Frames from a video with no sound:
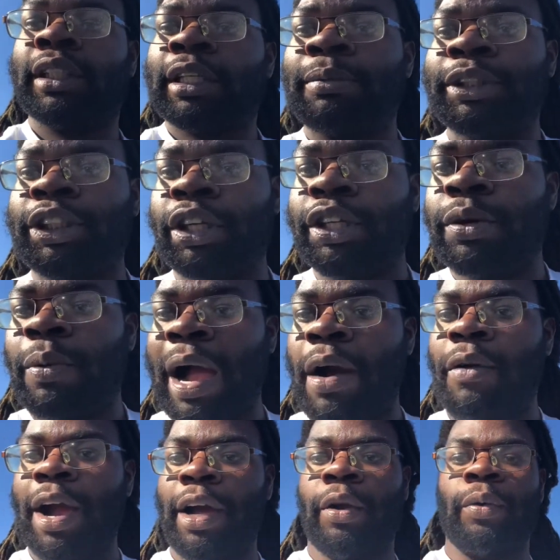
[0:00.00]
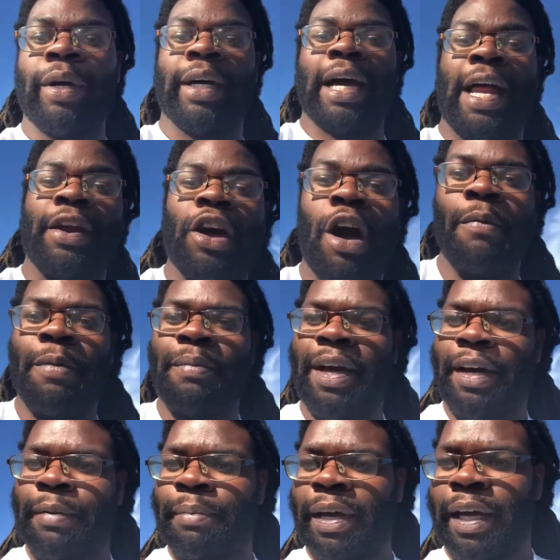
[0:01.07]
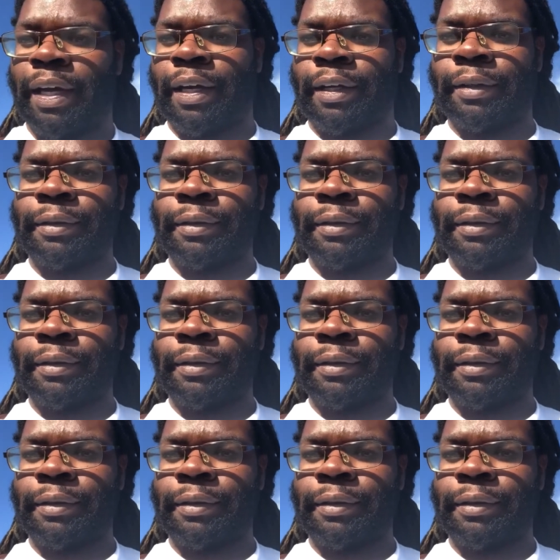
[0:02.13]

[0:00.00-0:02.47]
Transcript: Let me show you why right quick. I know I'm gonna make a band.